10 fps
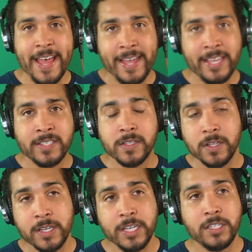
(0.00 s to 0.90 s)
that is
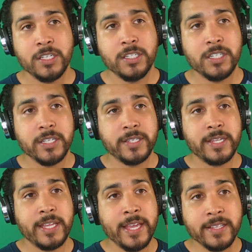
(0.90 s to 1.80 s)
looking to
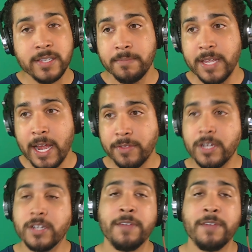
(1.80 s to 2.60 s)
just get something out there,